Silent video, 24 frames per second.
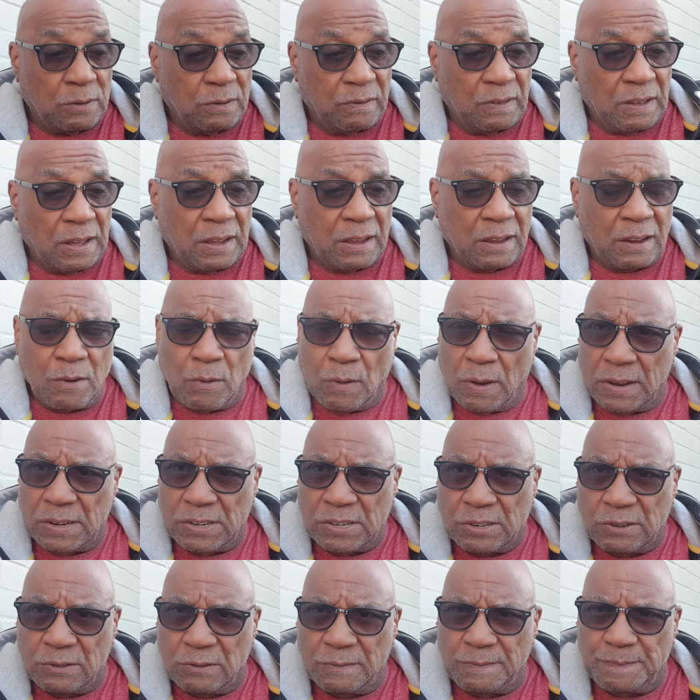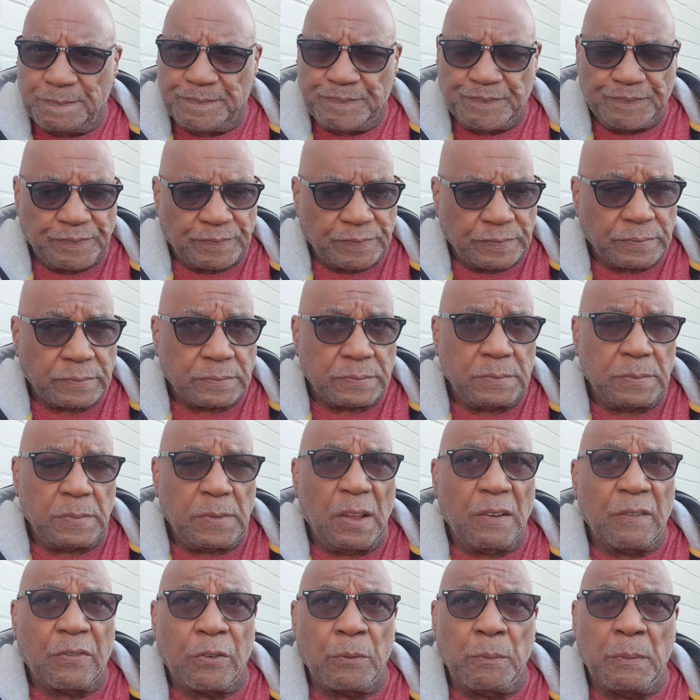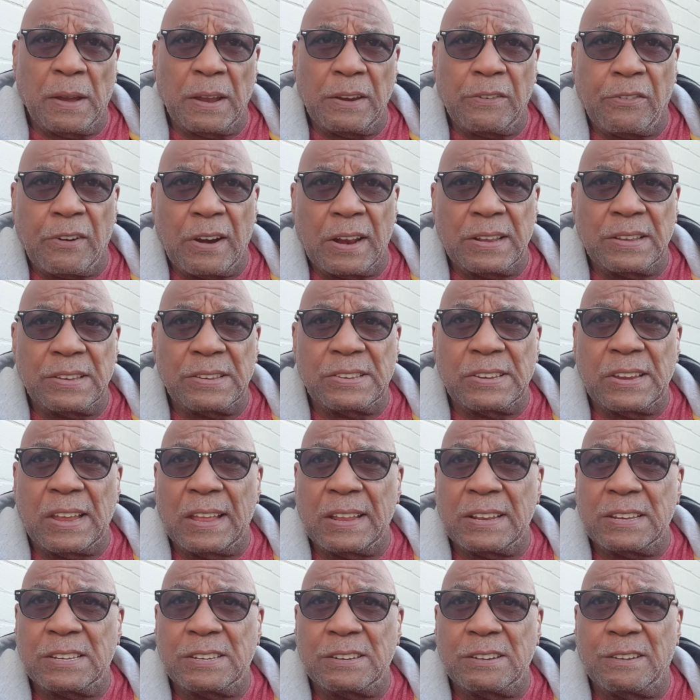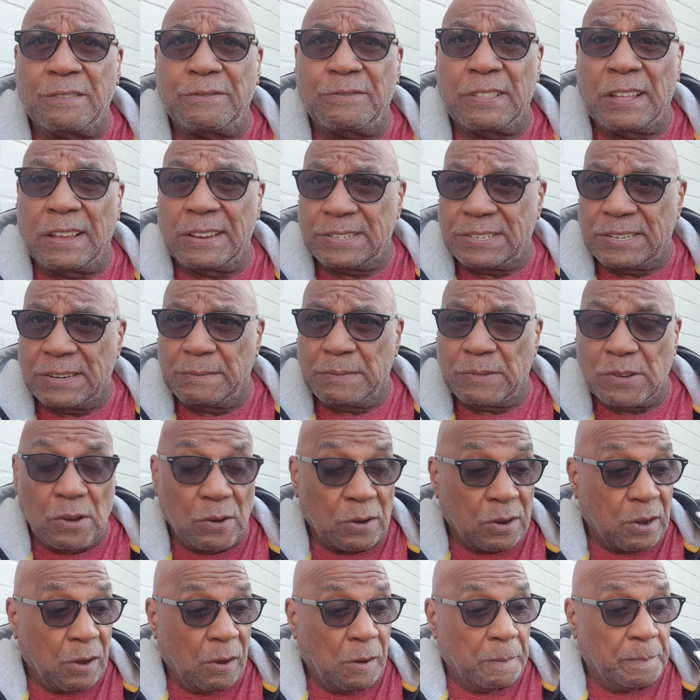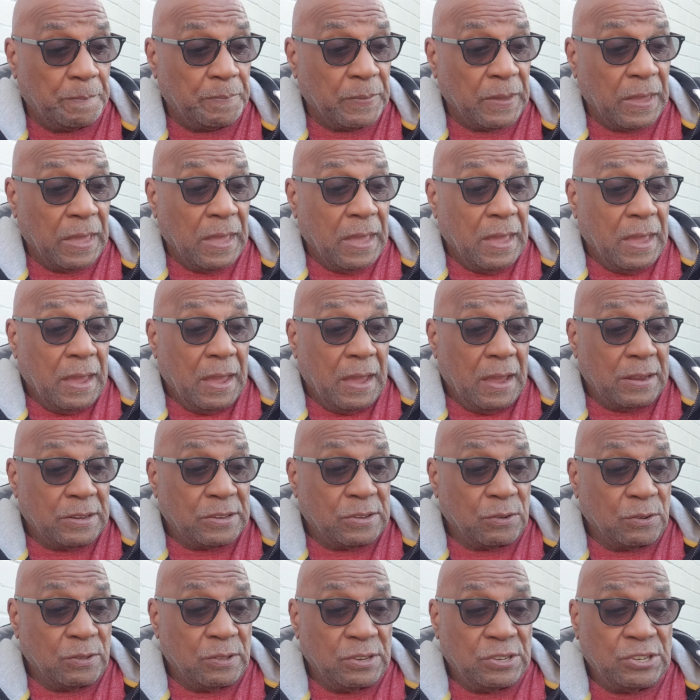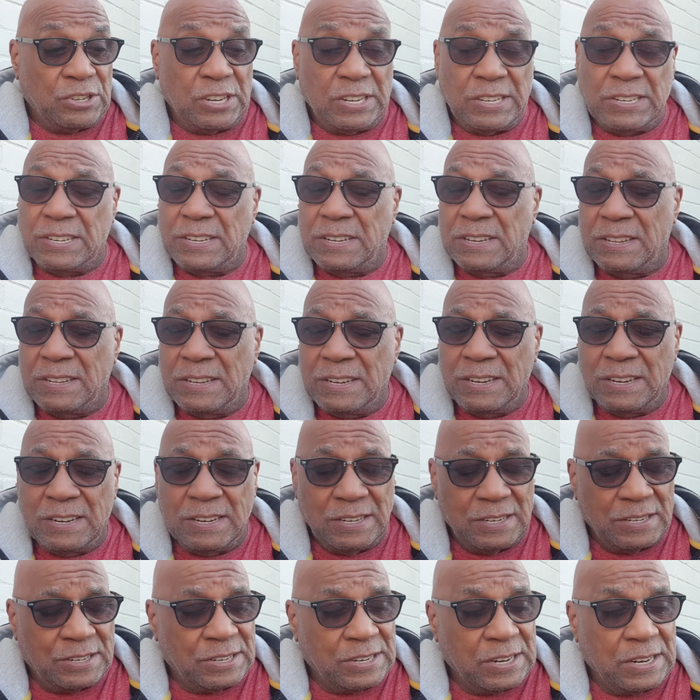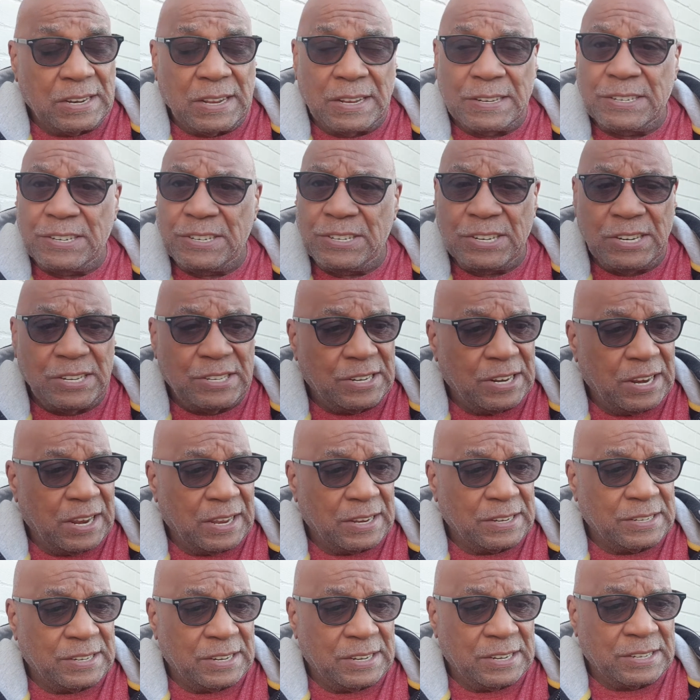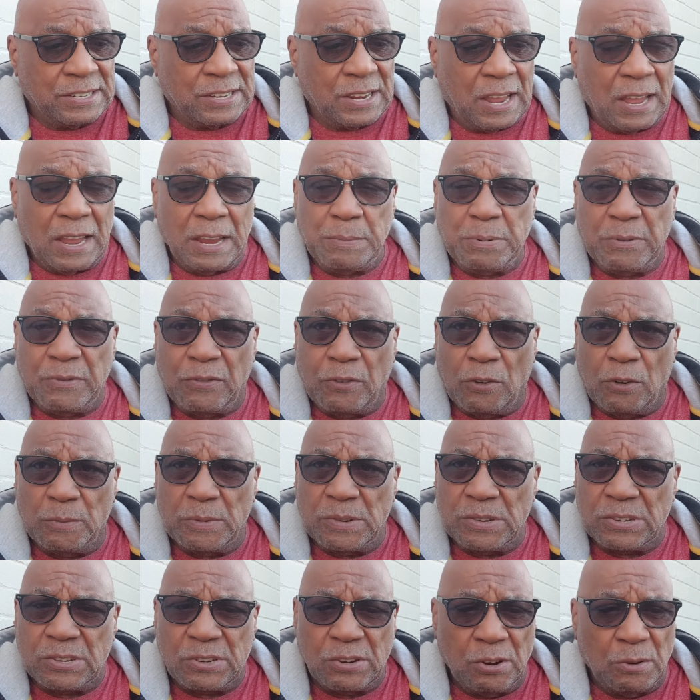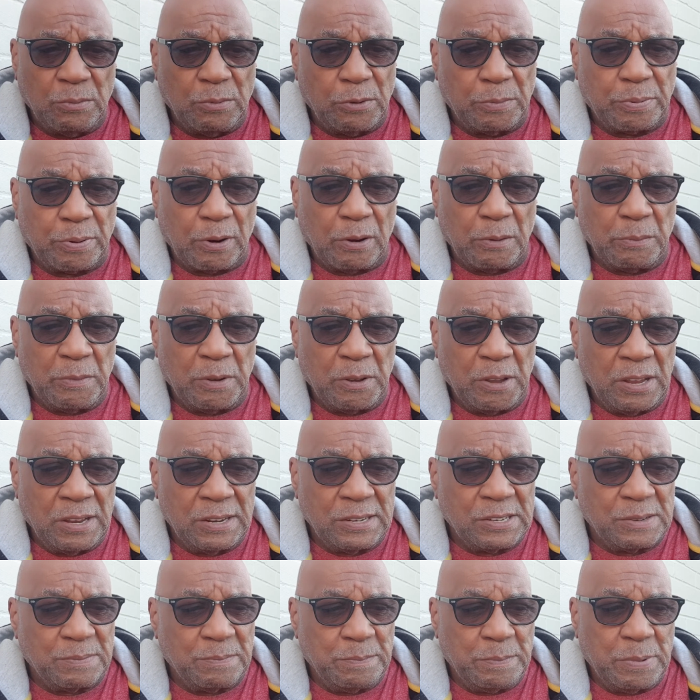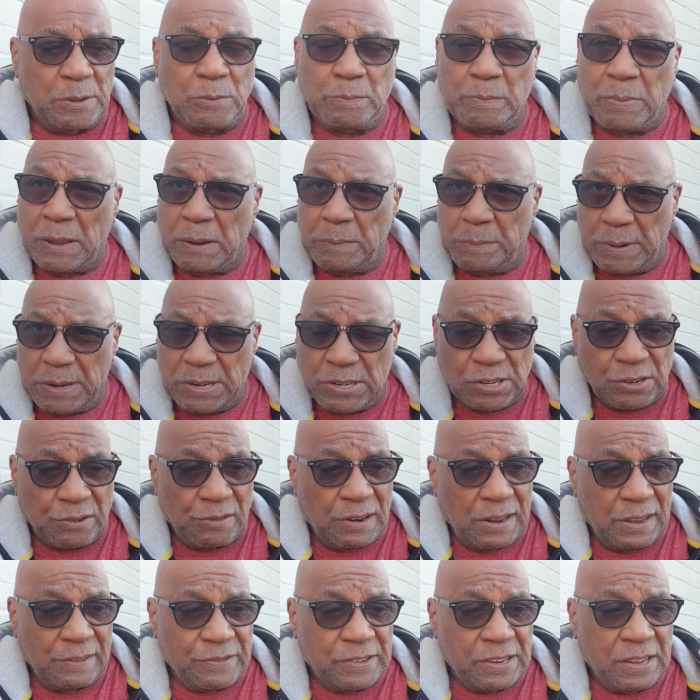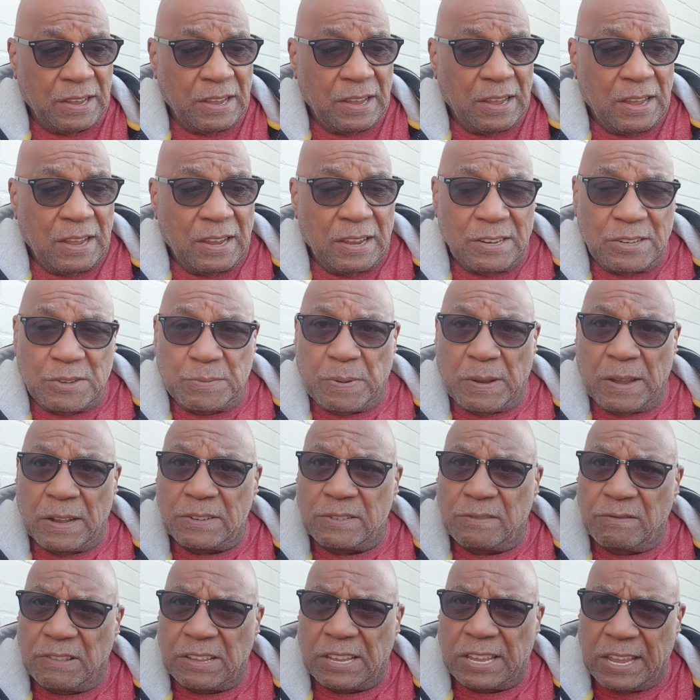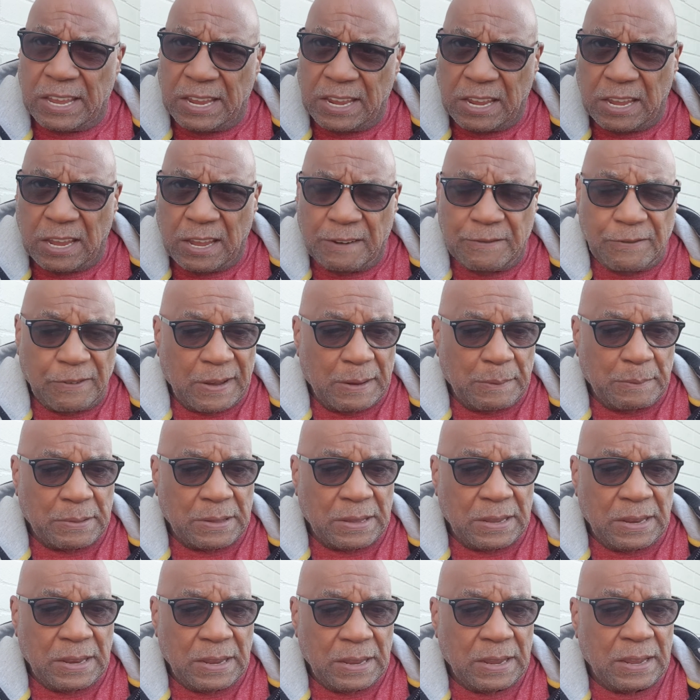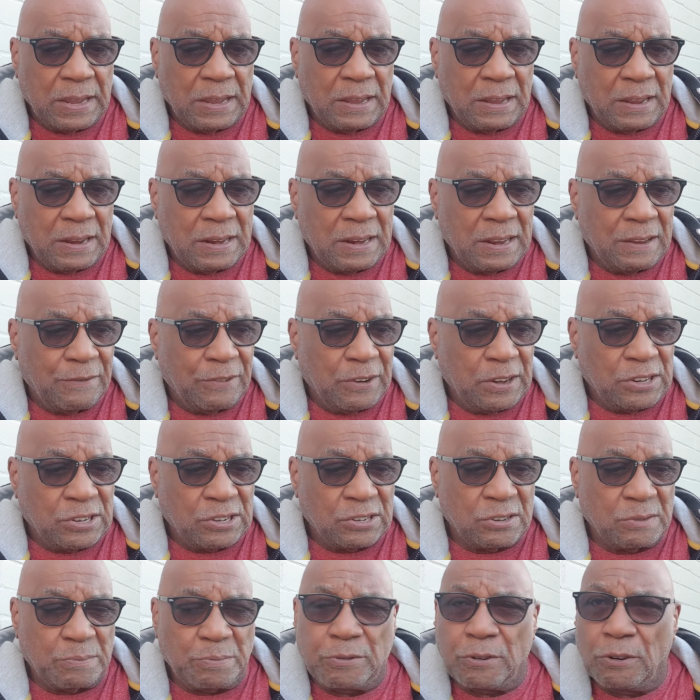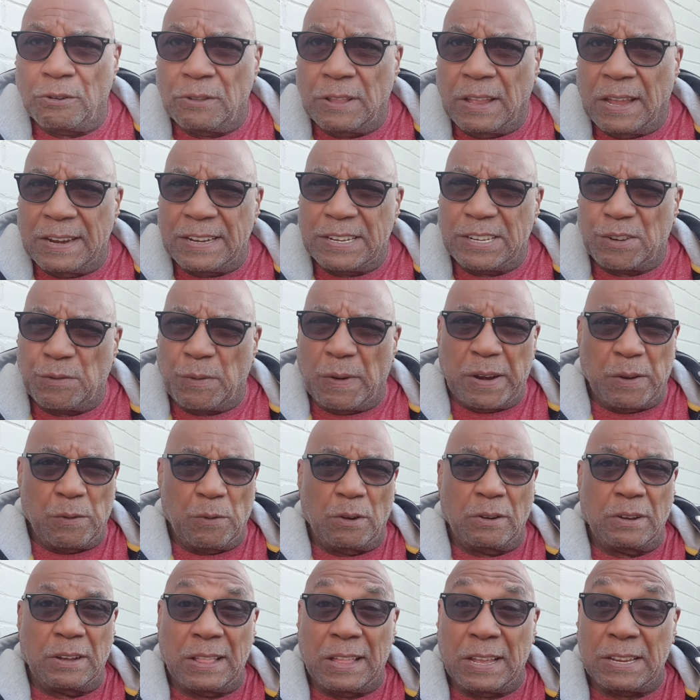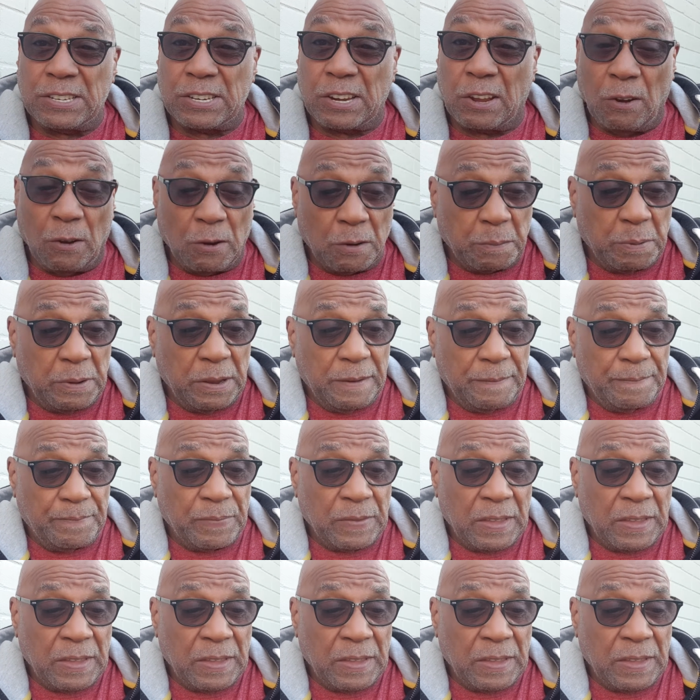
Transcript: of that quite soon from my friends at flightsim.com. So the C90 GTX, it's a high-performance turboprop. It's built by Beechcraft. It's part of the King Air family. It features a Proline 21 glass cockpit,